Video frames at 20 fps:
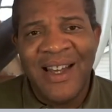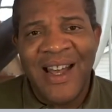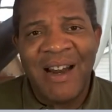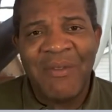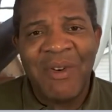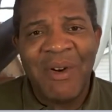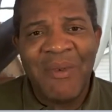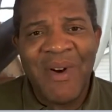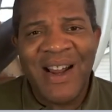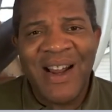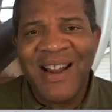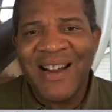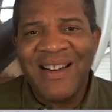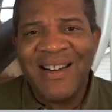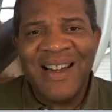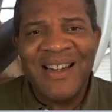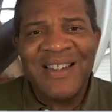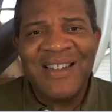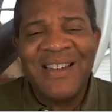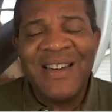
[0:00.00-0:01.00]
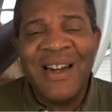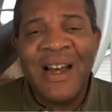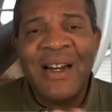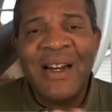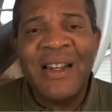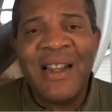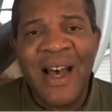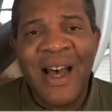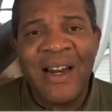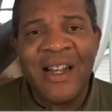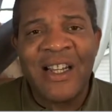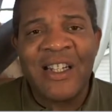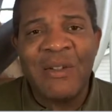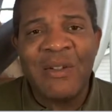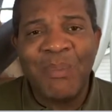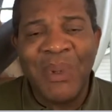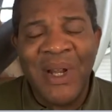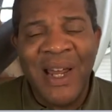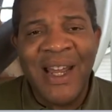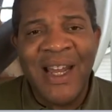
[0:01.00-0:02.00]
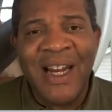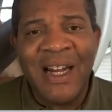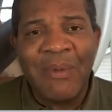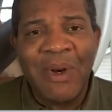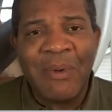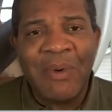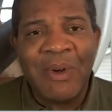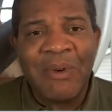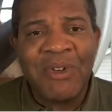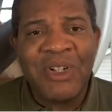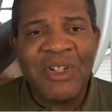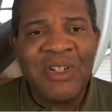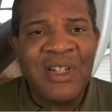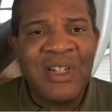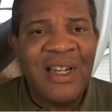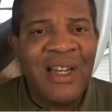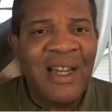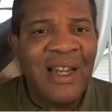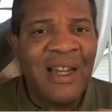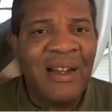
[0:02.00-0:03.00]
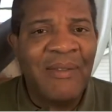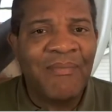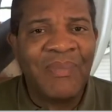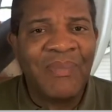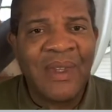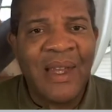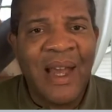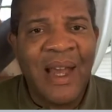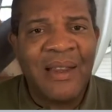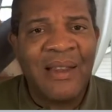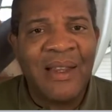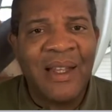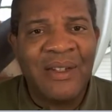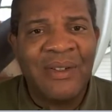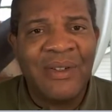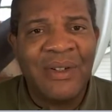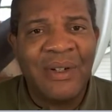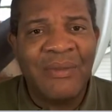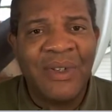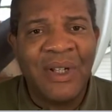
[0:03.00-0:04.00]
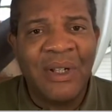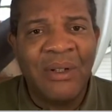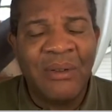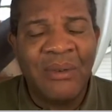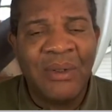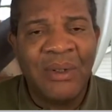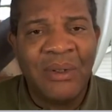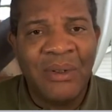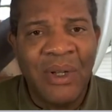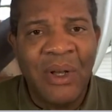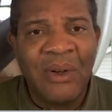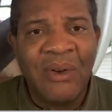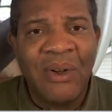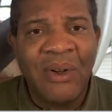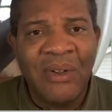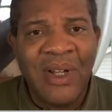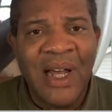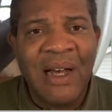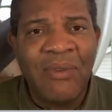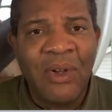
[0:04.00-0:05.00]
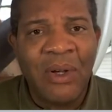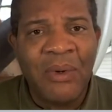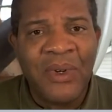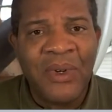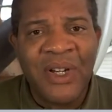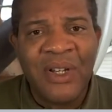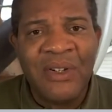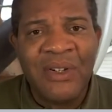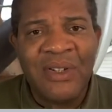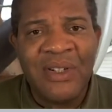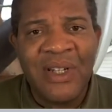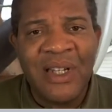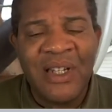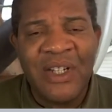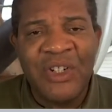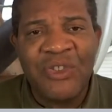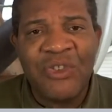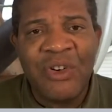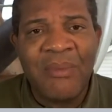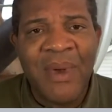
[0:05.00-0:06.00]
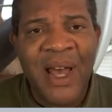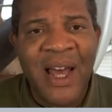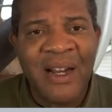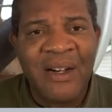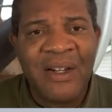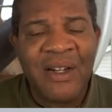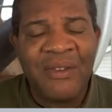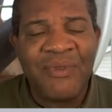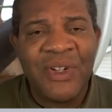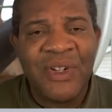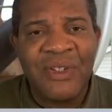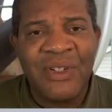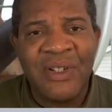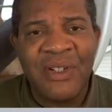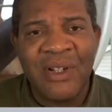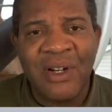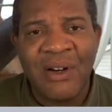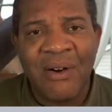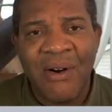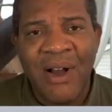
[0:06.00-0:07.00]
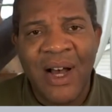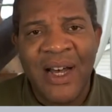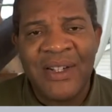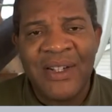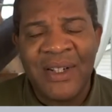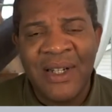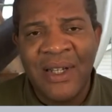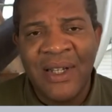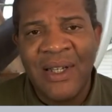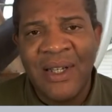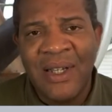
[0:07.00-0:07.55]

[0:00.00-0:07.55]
And we recognized none of that explained what we were seeing at the sort of the local level where you see these dramatic differences across